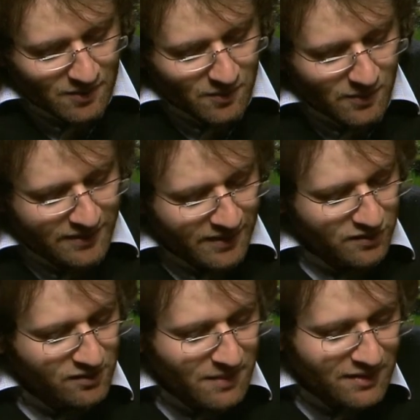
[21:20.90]
which I
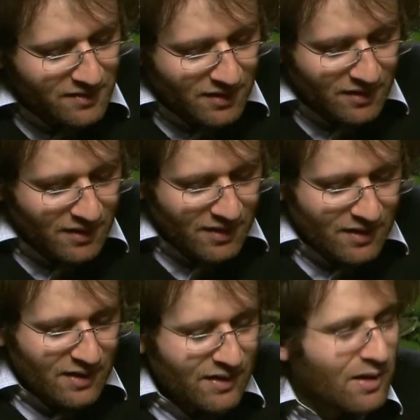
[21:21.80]
just mentioned,
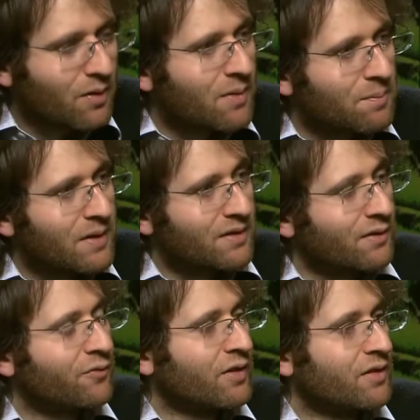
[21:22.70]
they were a bit
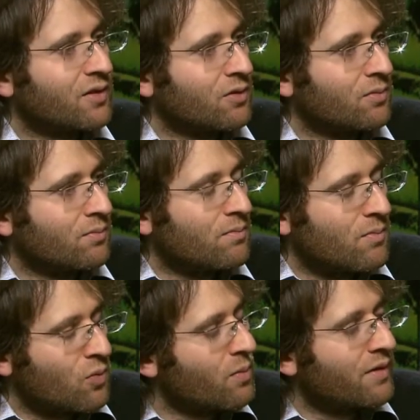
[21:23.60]
different to
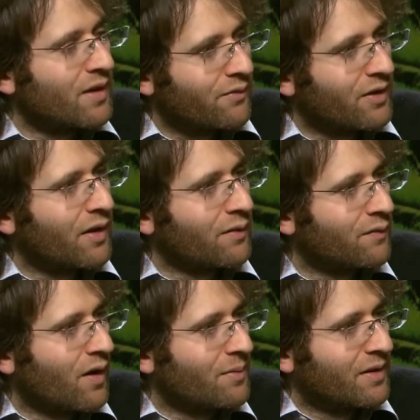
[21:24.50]
almost every other
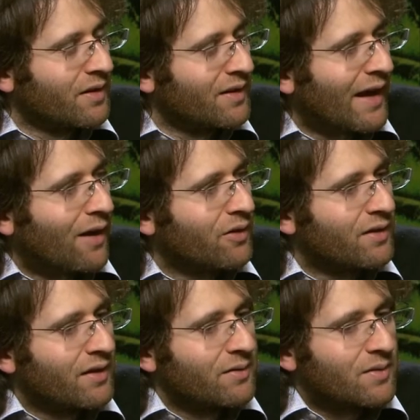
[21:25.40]
firm in the town
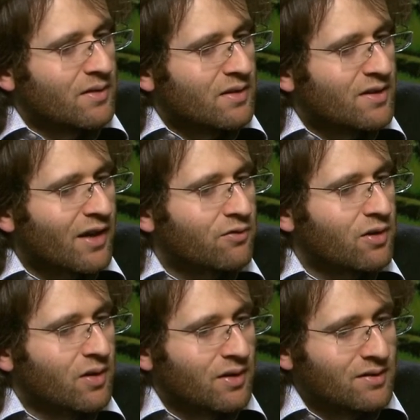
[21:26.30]
in that, in
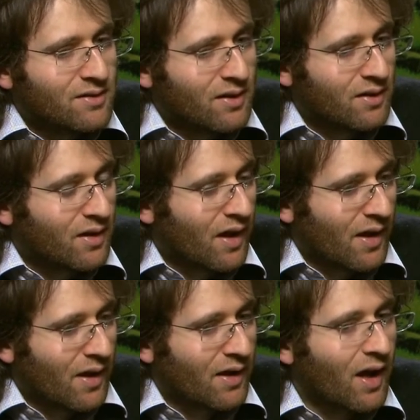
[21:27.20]
general, these
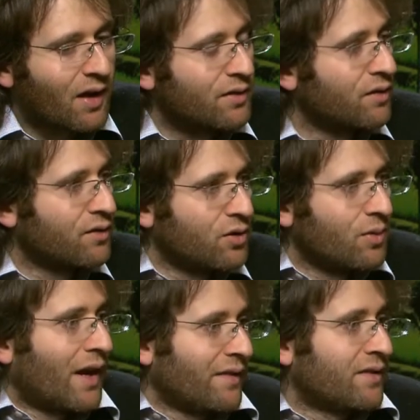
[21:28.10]
cutters
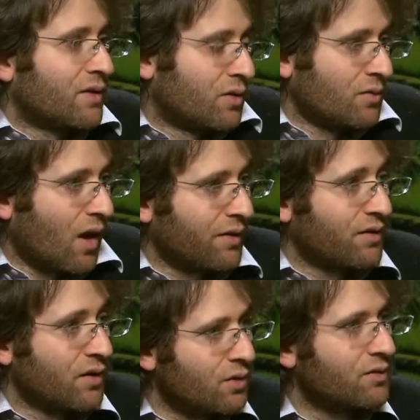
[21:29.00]
who are actually
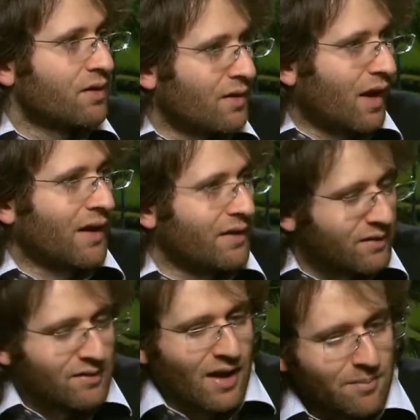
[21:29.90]
asked to use the dye
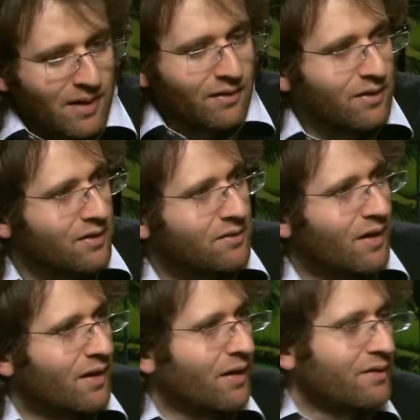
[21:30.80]
and stamp out these
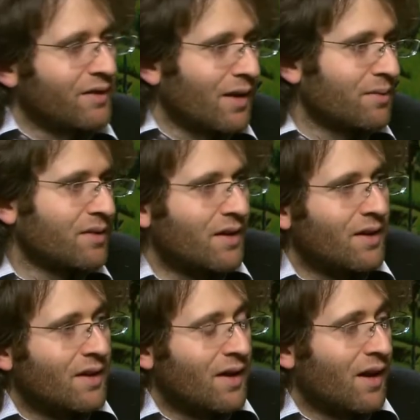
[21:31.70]
shapes
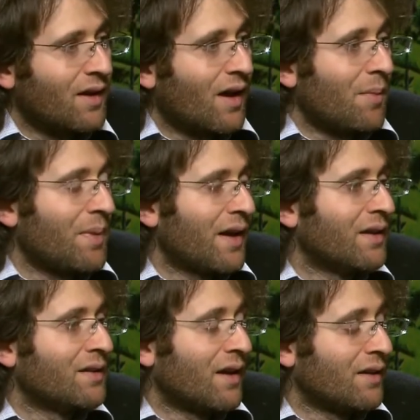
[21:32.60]
are
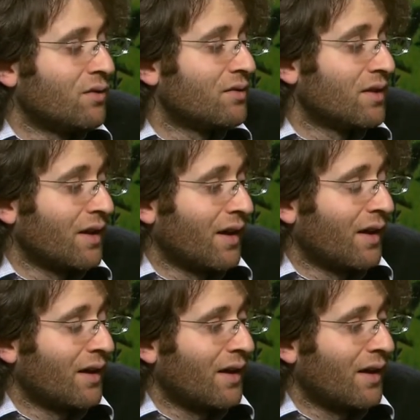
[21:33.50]
paid using